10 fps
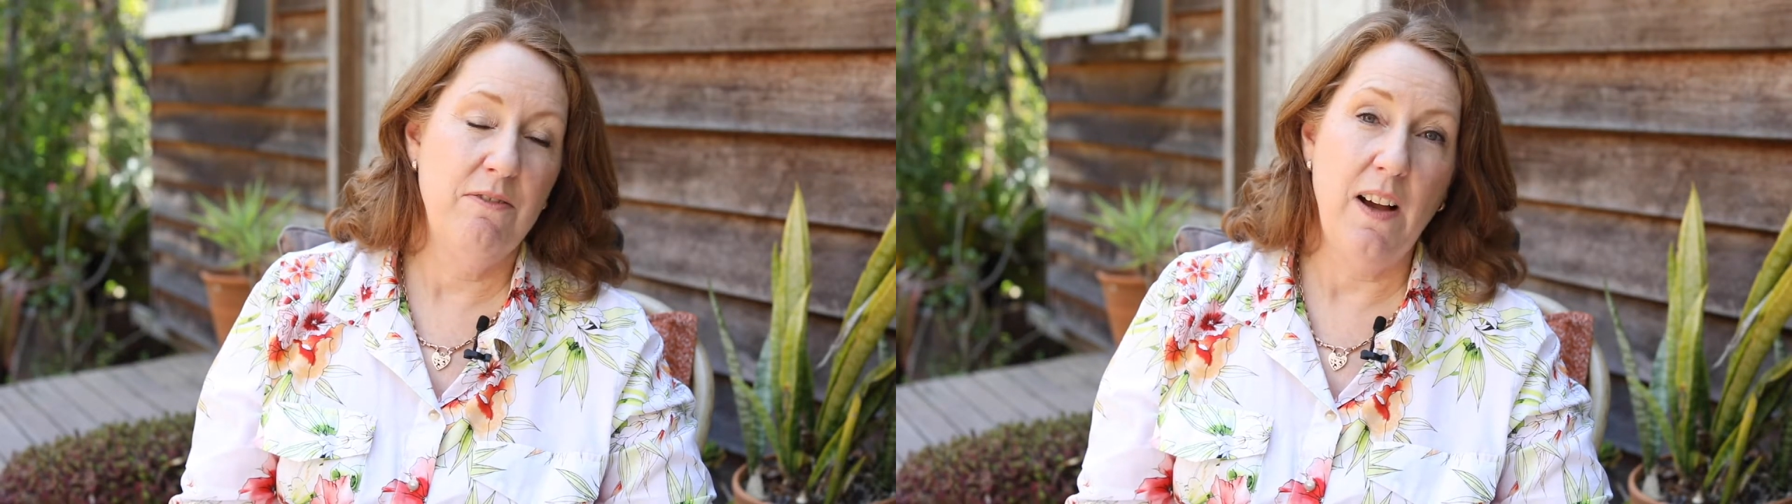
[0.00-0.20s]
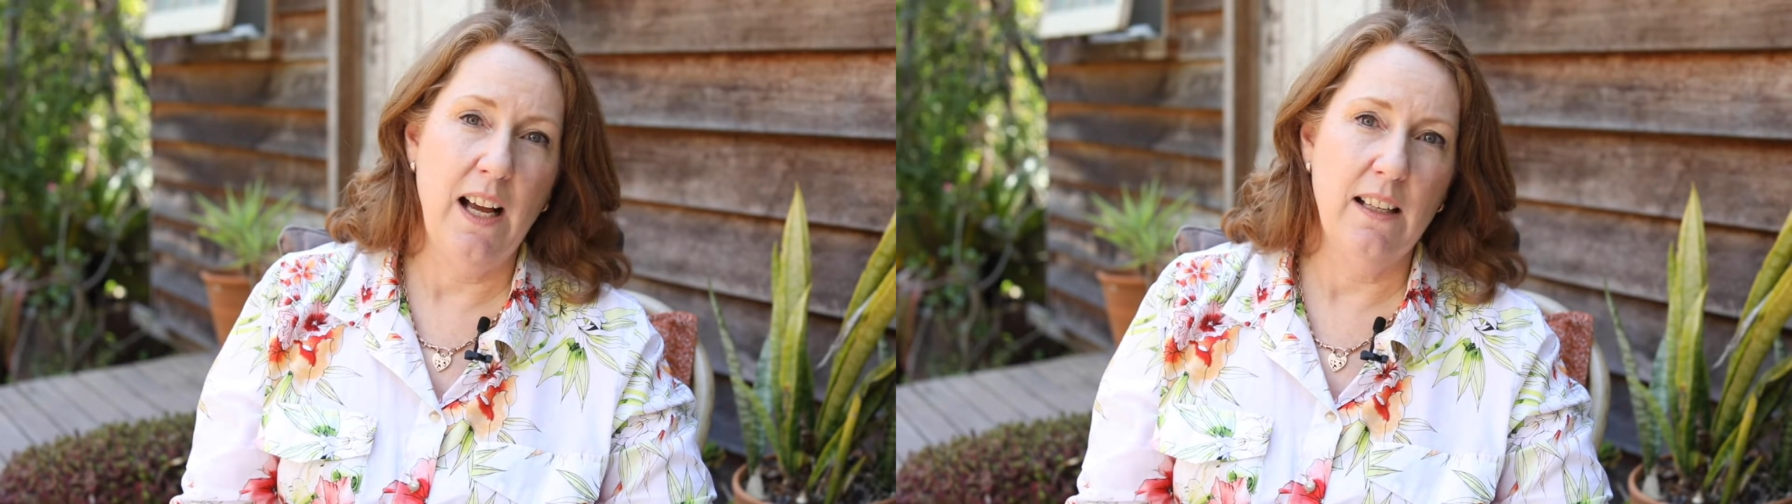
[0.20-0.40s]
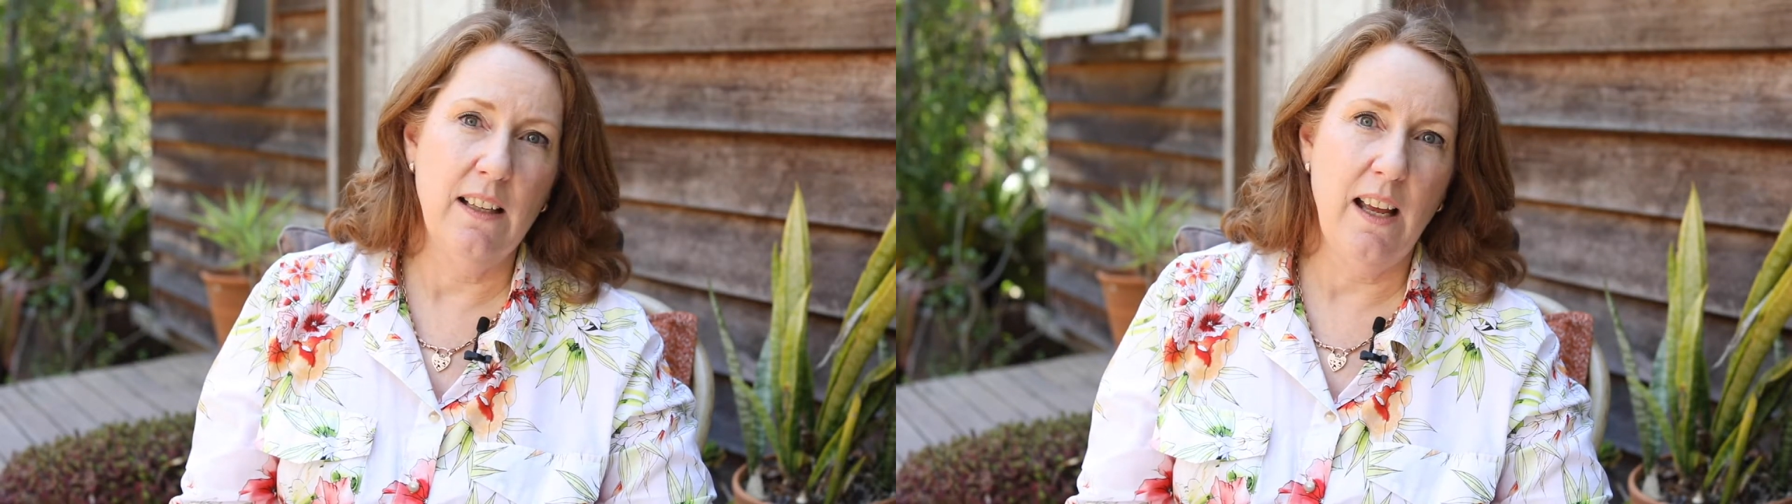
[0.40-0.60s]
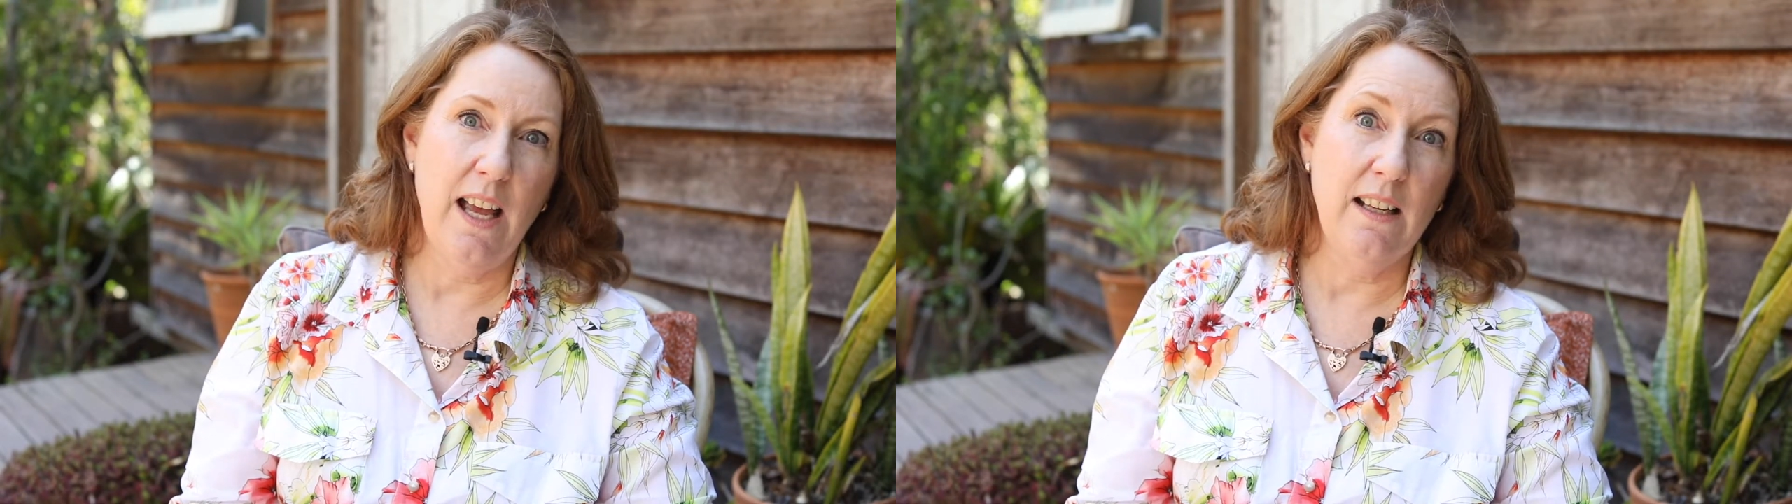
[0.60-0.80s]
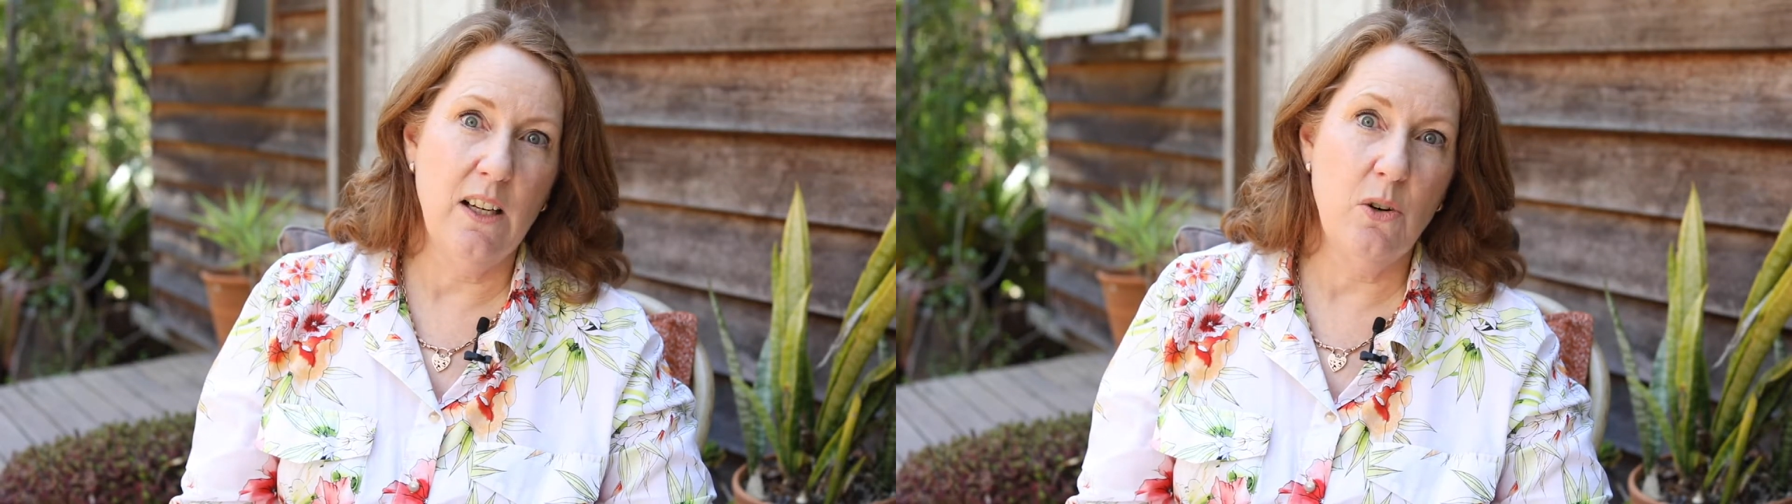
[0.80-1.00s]
fun
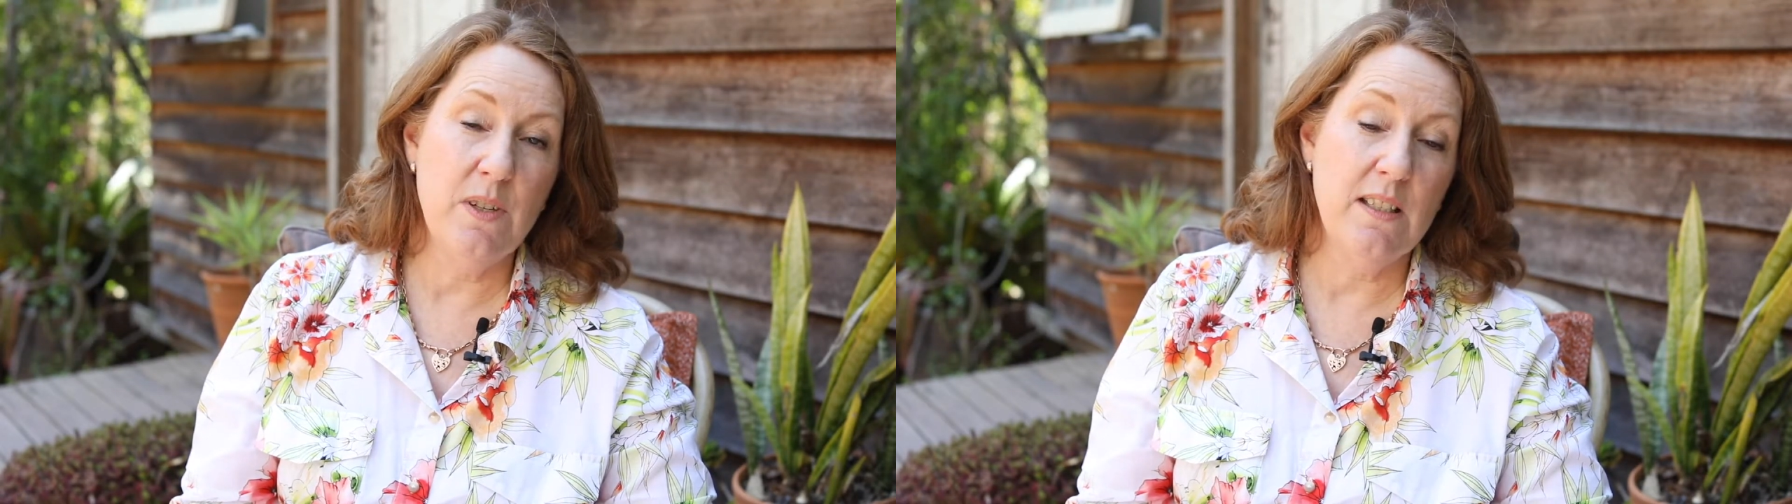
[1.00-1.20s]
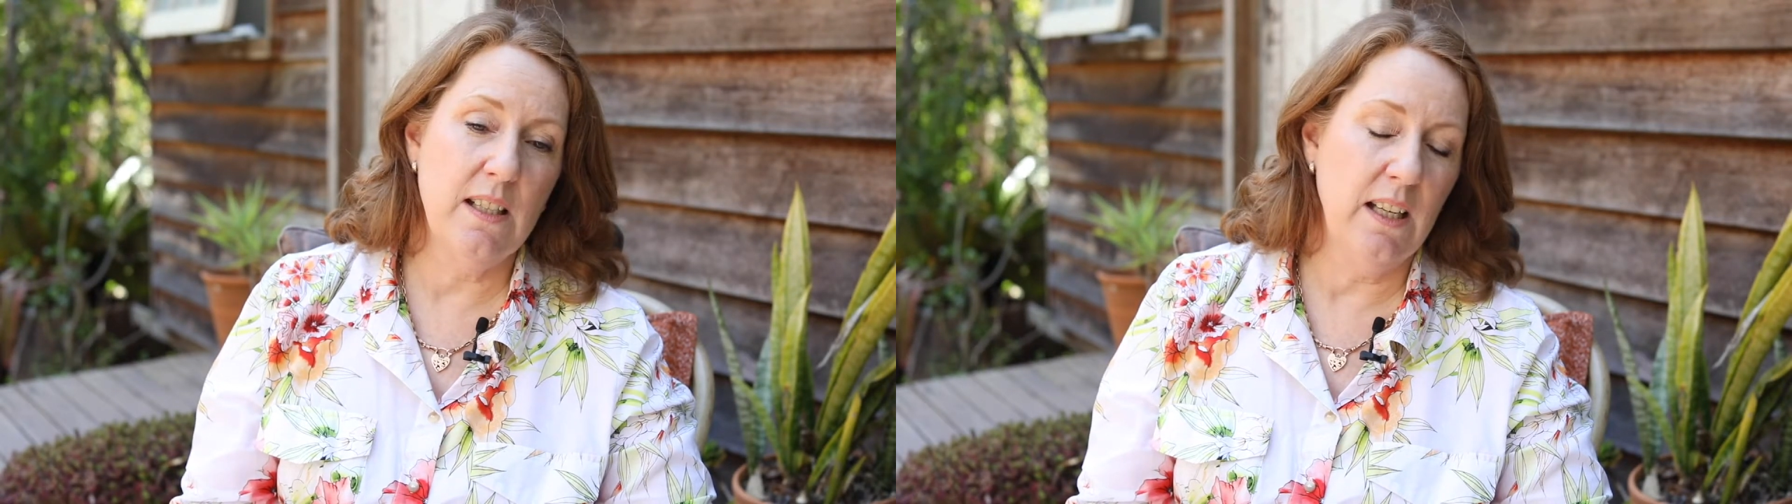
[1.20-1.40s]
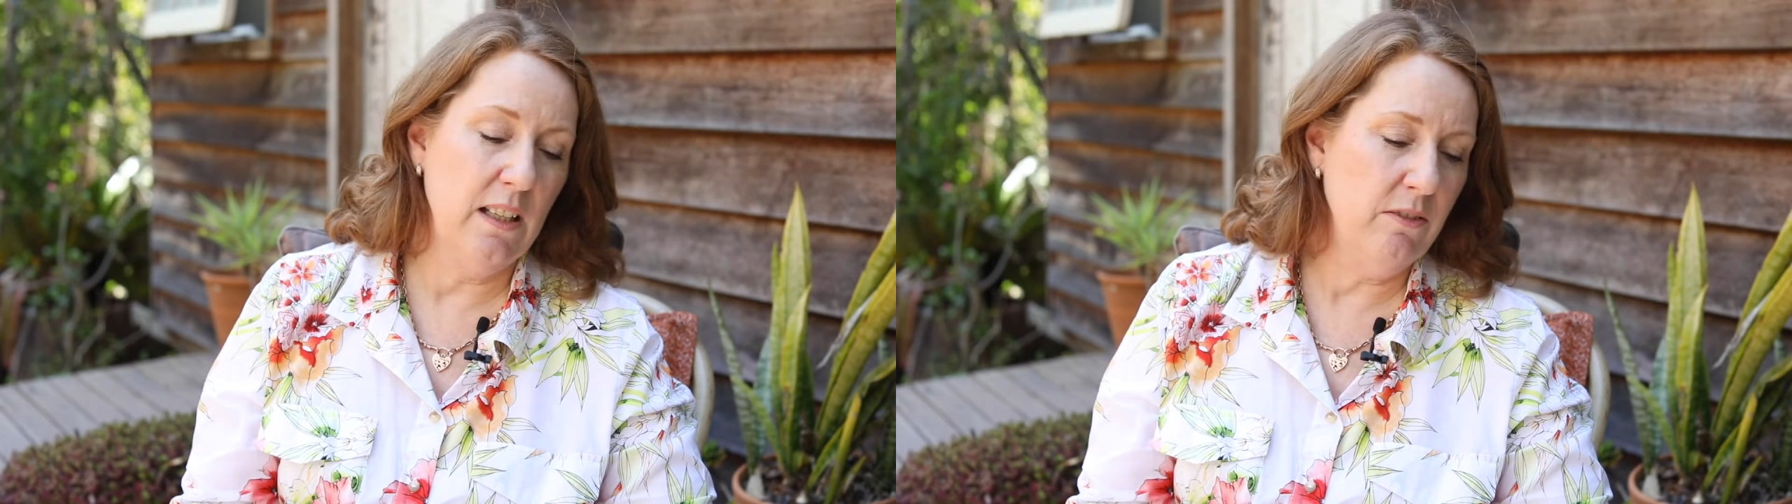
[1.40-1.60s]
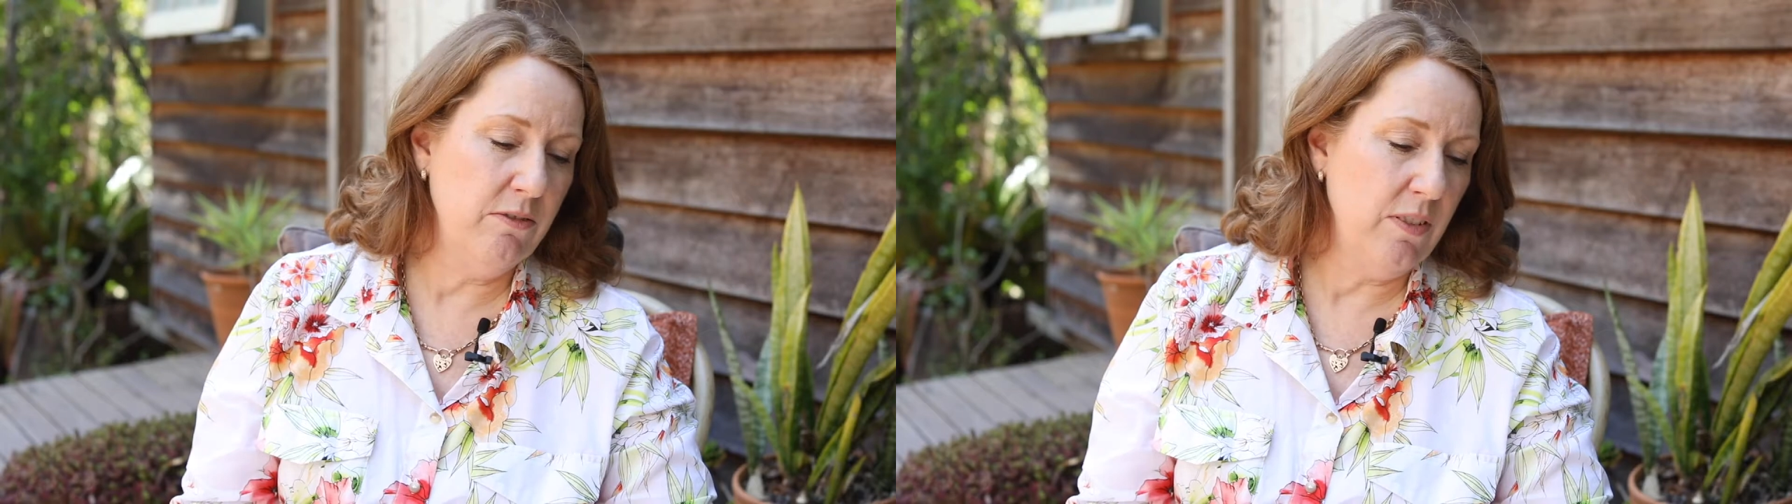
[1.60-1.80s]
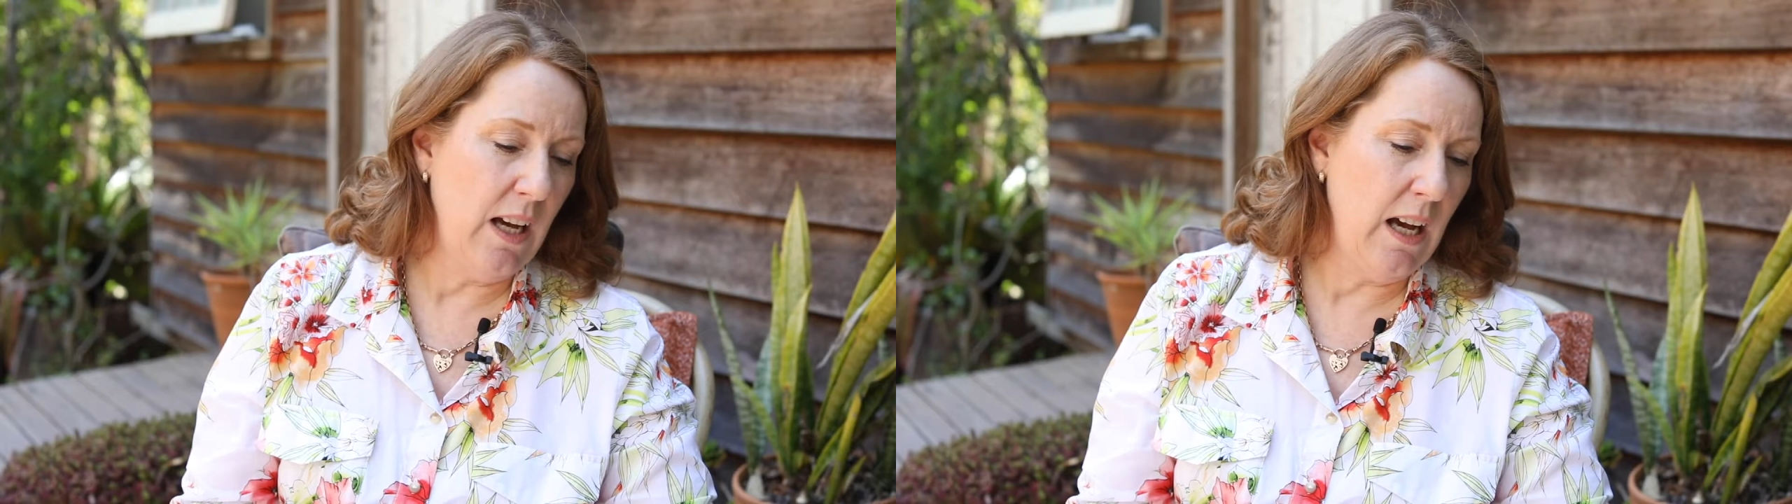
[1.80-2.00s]
and inquisitive,